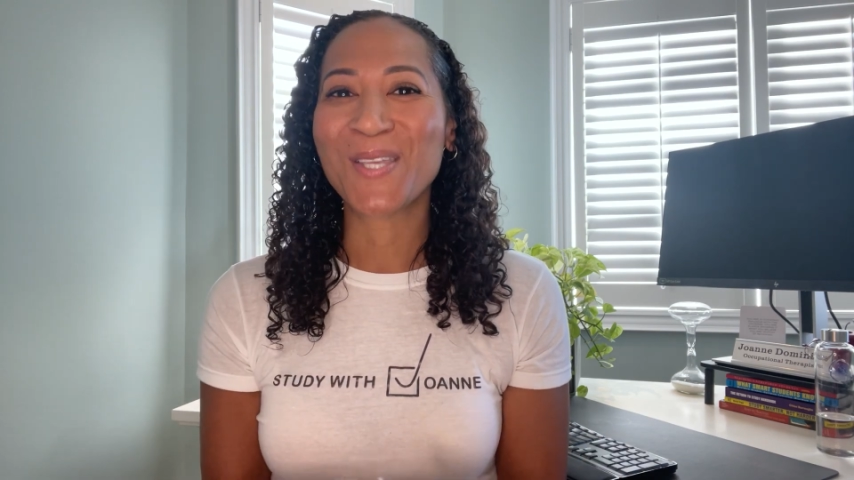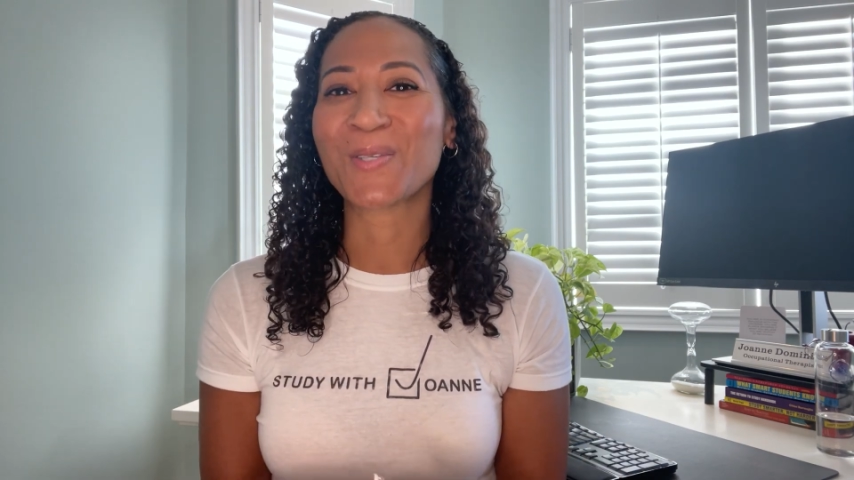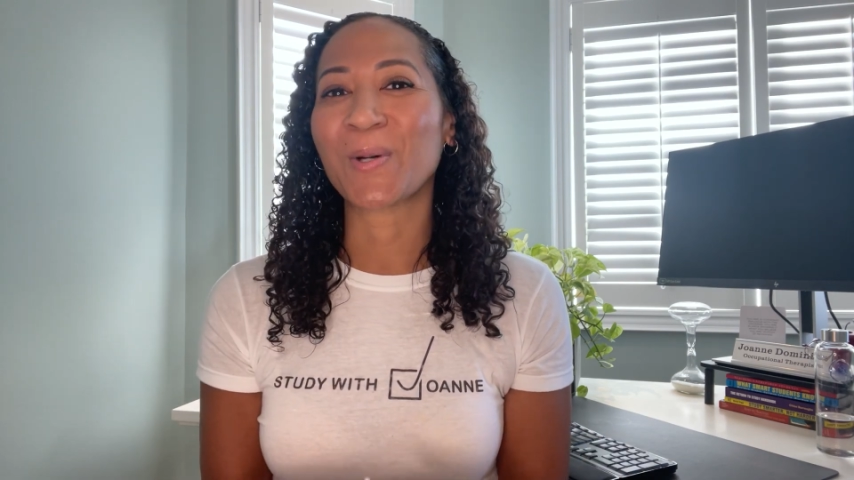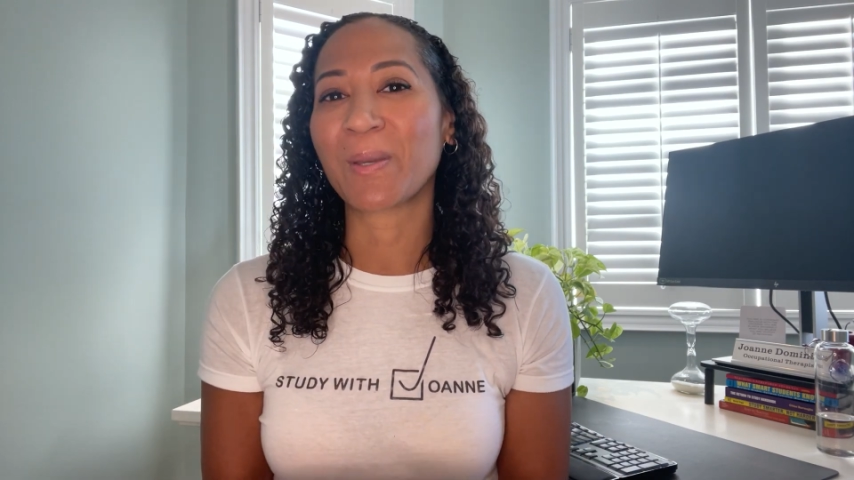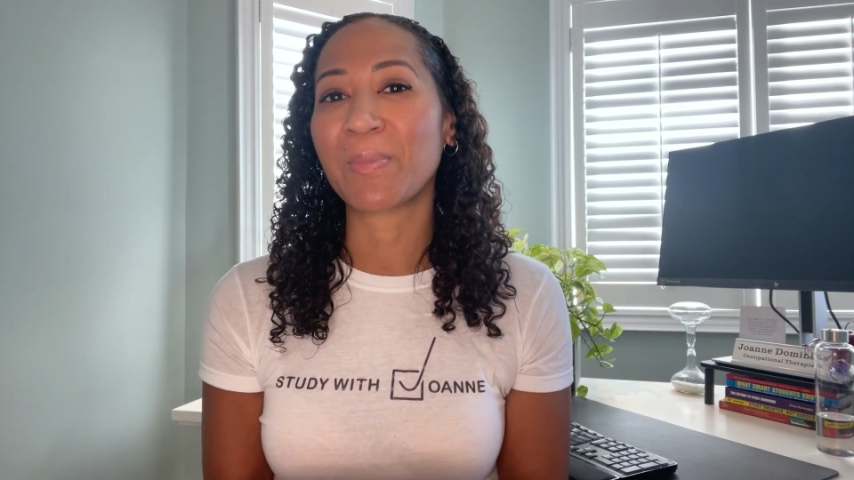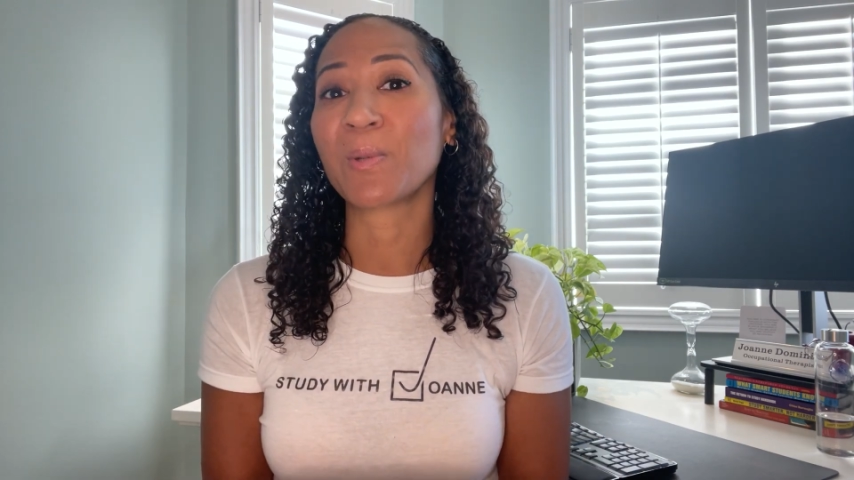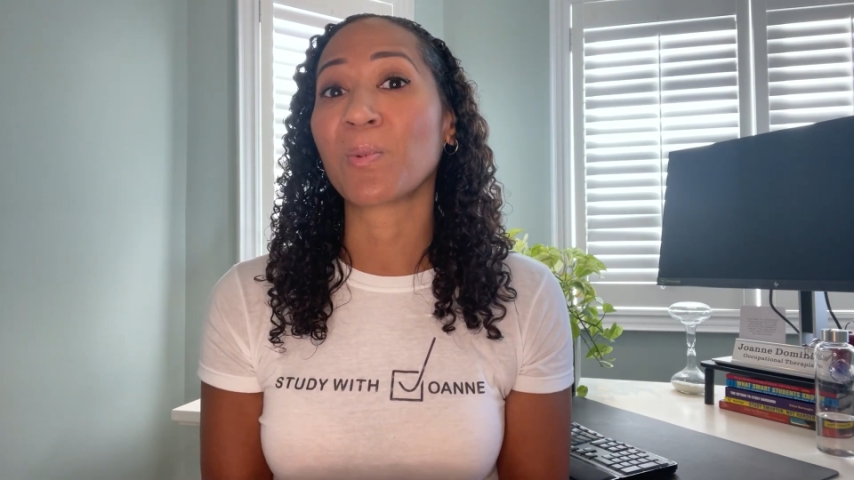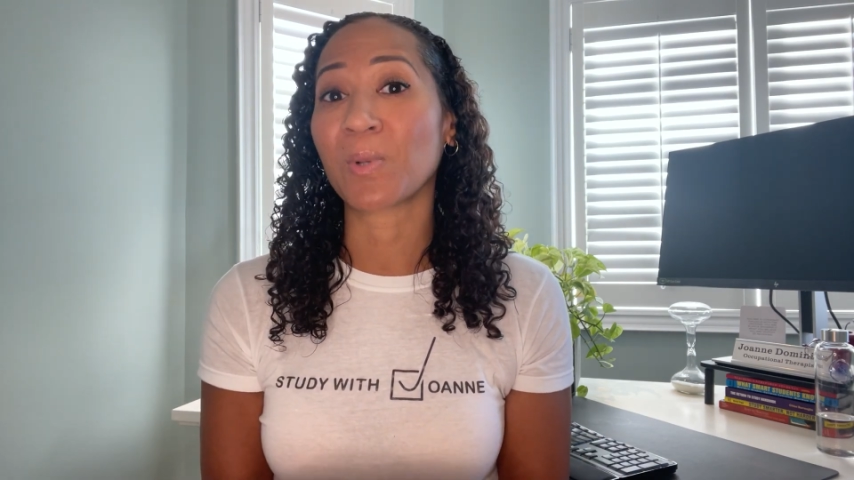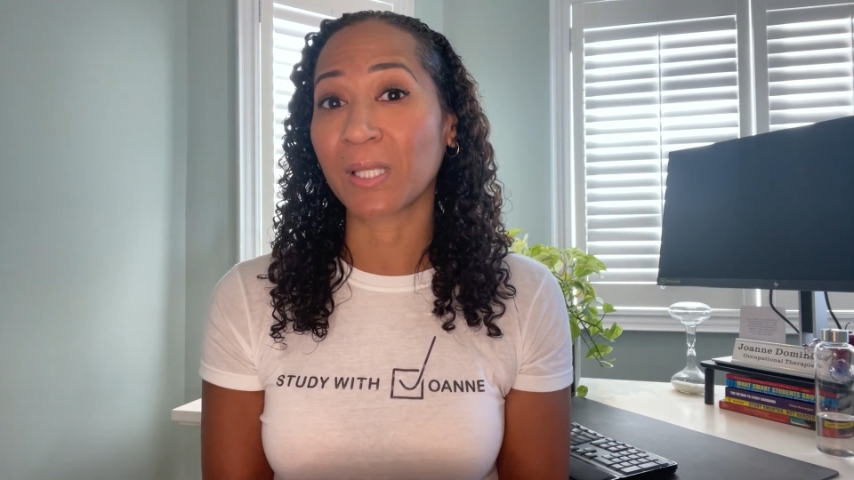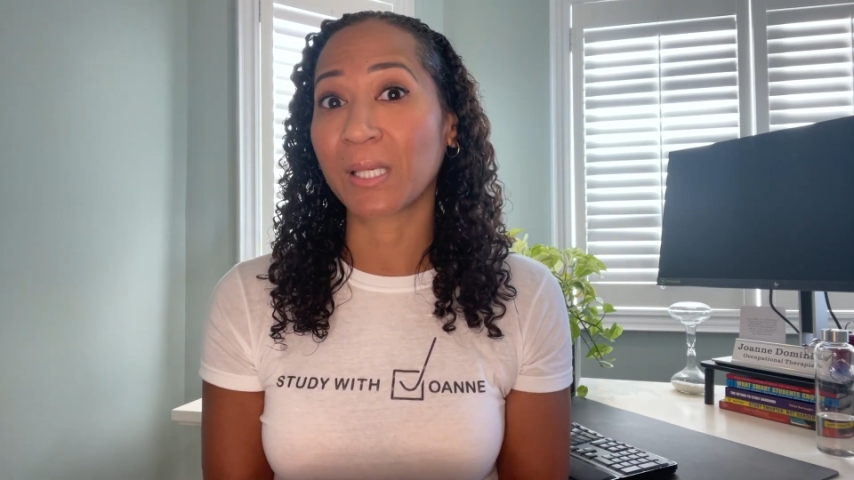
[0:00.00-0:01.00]
So it can be
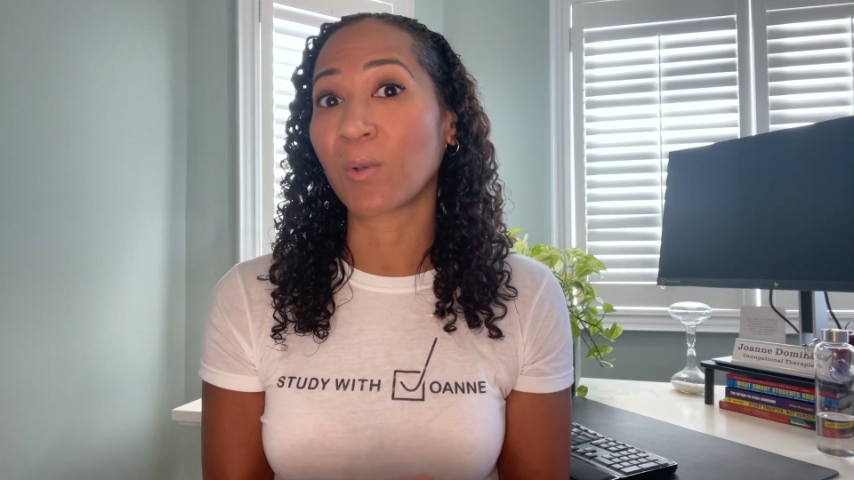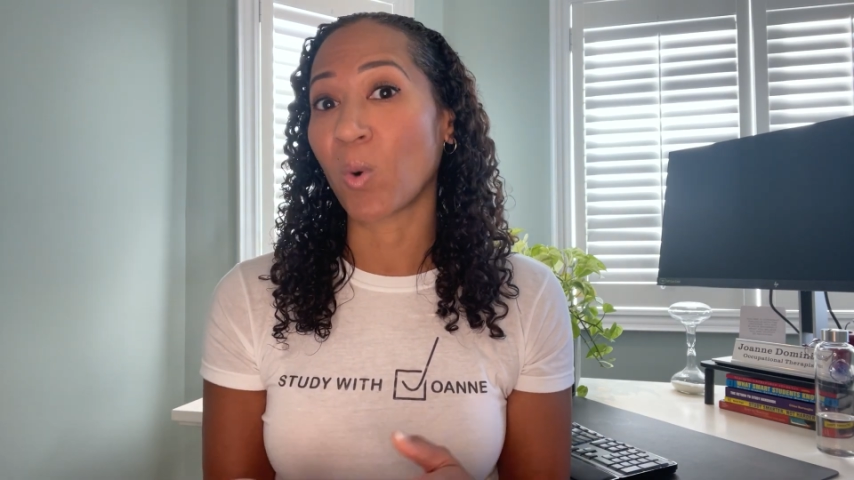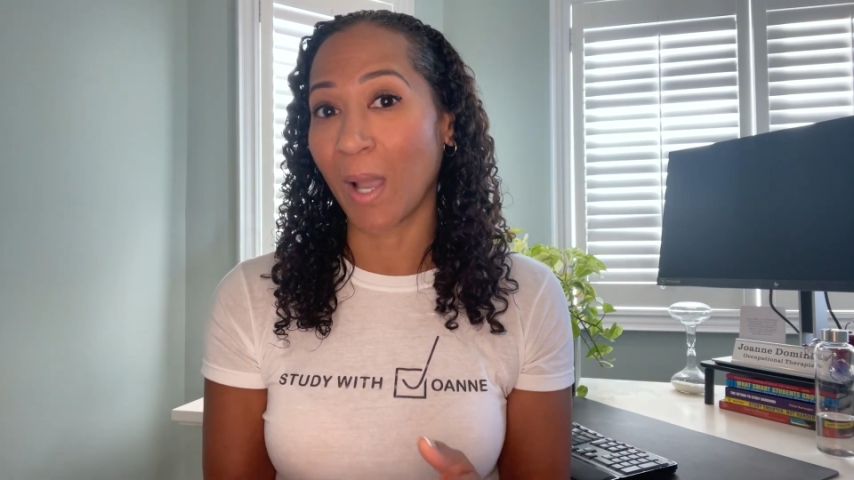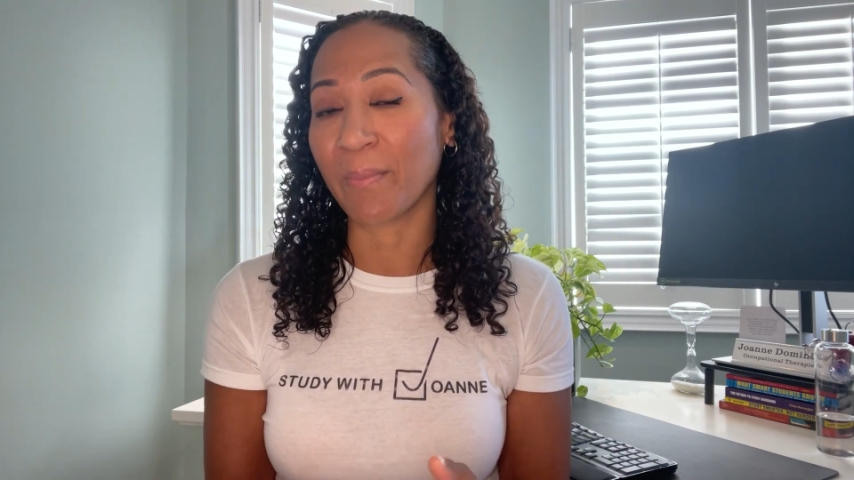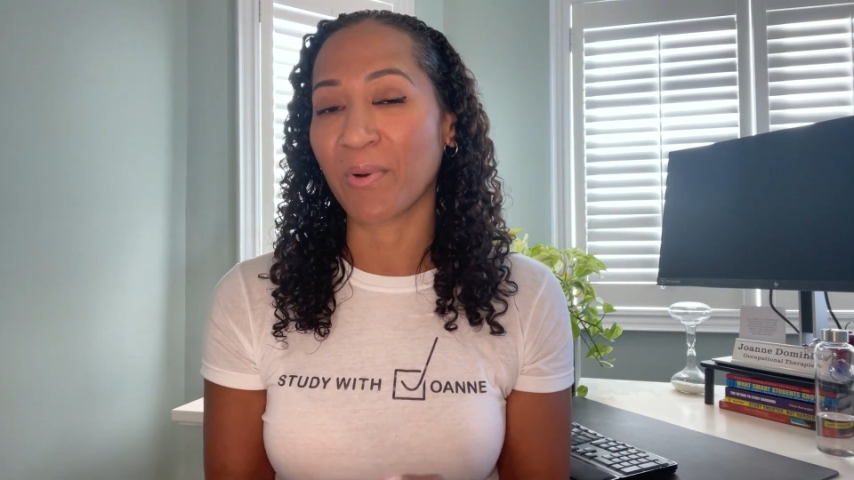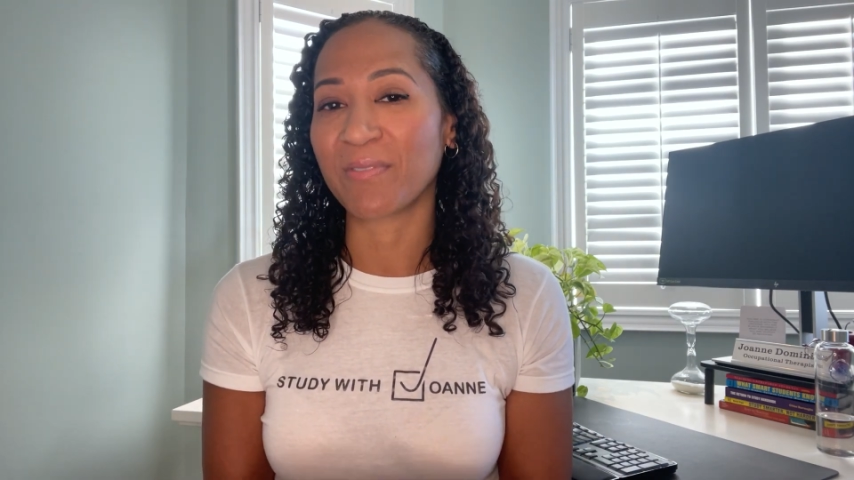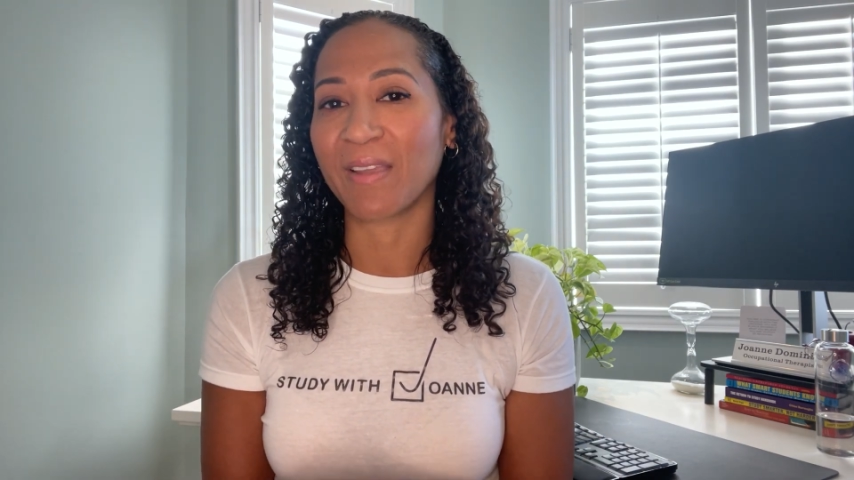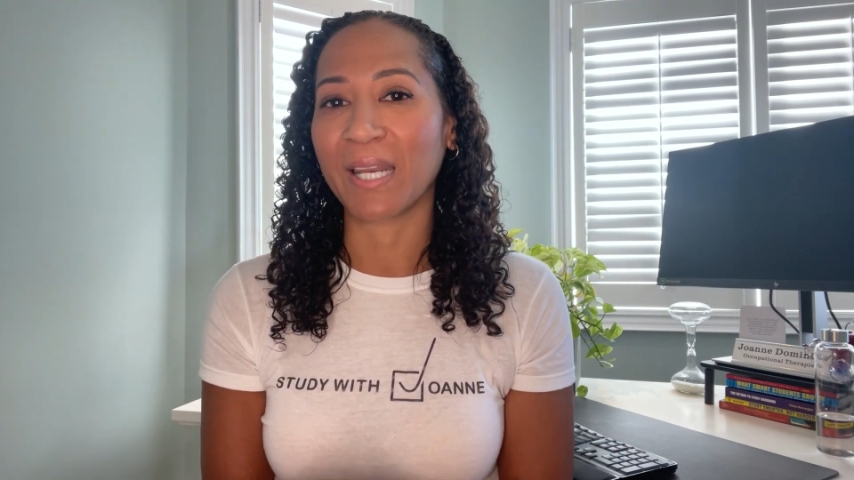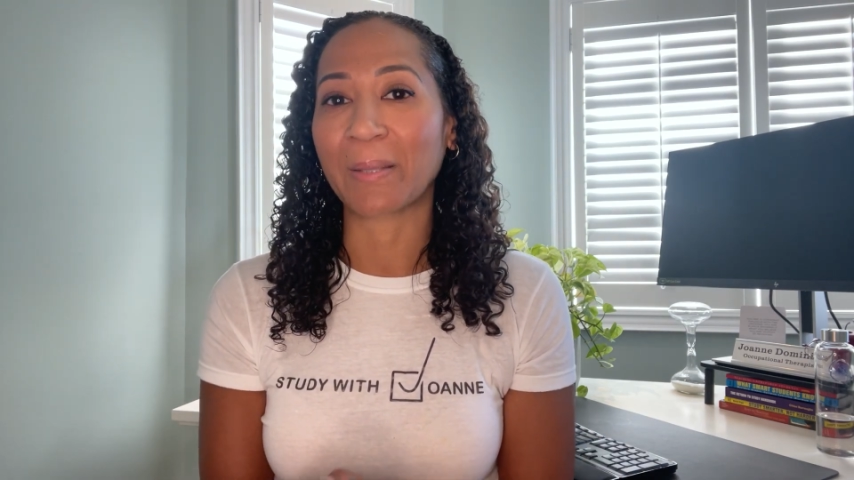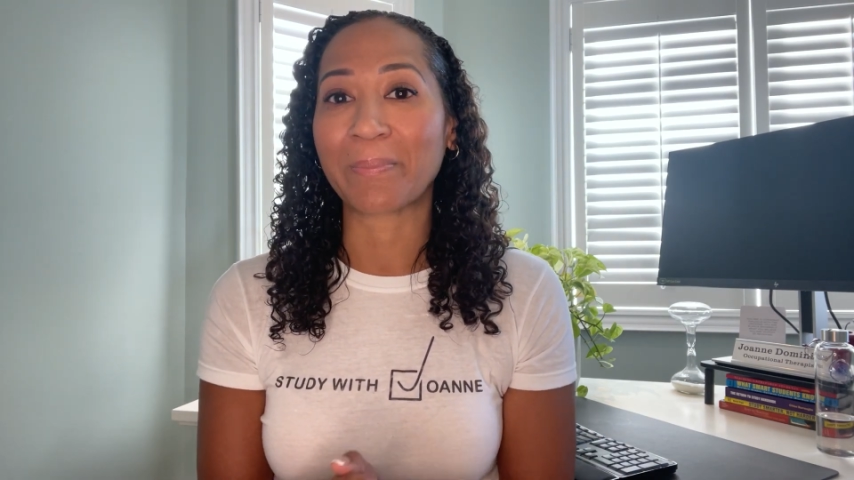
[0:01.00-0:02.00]
really quite
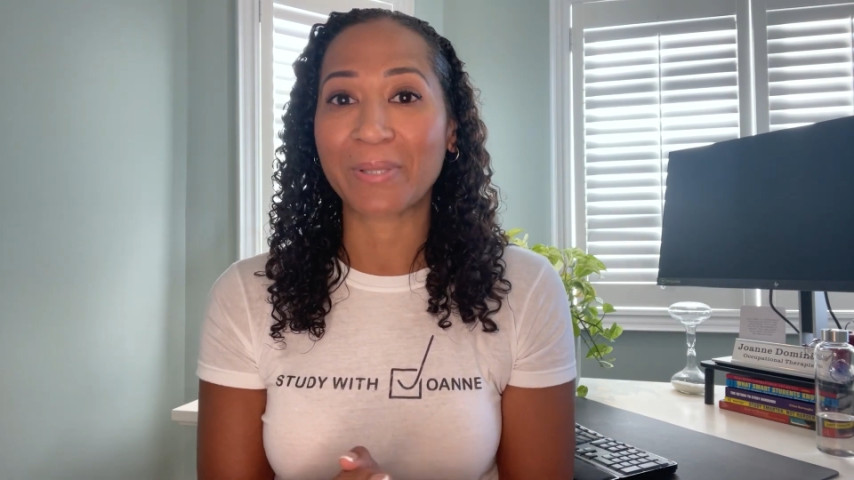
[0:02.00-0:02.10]
motivating.